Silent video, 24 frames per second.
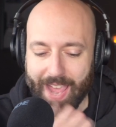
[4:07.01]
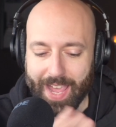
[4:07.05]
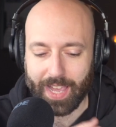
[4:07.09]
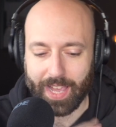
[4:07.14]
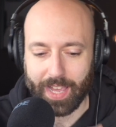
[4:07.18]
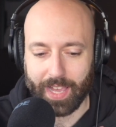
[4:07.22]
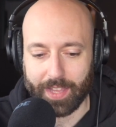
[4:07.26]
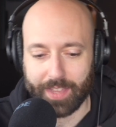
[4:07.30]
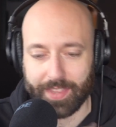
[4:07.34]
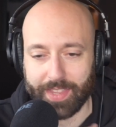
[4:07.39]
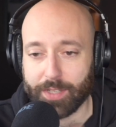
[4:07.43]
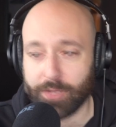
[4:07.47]

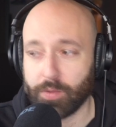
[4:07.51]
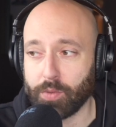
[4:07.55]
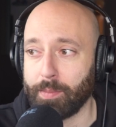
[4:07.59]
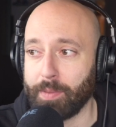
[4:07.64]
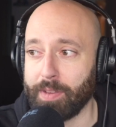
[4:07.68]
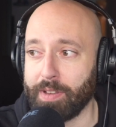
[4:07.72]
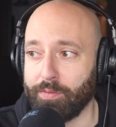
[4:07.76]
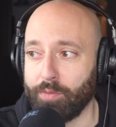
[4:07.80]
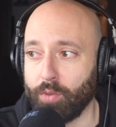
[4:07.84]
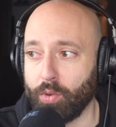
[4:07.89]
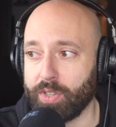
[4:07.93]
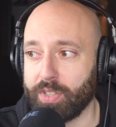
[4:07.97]
That's why
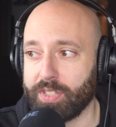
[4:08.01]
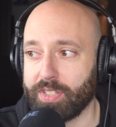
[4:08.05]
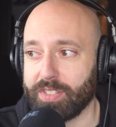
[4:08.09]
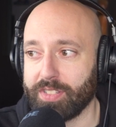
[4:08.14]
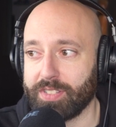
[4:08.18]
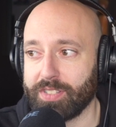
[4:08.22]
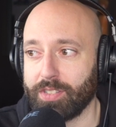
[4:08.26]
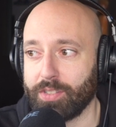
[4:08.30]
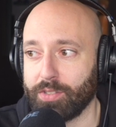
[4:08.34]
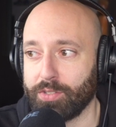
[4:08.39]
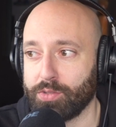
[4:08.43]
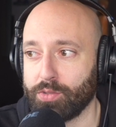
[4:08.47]
my voice is
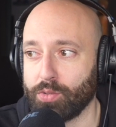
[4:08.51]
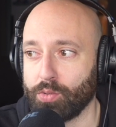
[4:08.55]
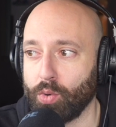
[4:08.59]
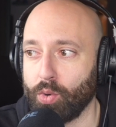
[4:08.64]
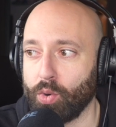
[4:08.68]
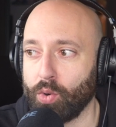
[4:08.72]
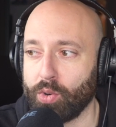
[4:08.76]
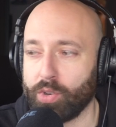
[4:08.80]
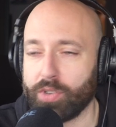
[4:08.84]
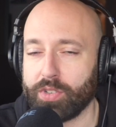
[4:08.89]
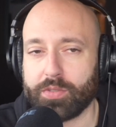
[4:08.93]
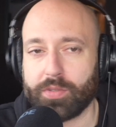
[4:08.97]
still so
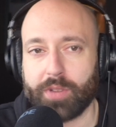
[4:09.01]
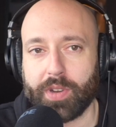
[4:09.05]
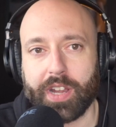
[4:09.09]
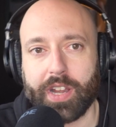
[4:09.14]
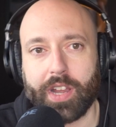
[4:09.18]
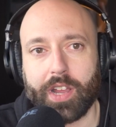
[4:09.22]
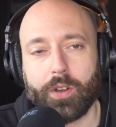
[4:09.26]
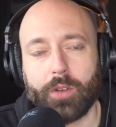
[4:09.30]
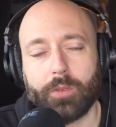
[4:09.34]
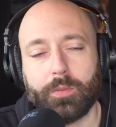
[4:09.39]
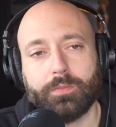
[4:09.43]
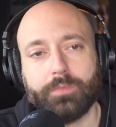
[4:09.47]
hoarse right
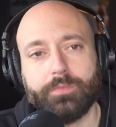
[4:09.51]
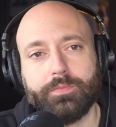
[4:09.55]
now.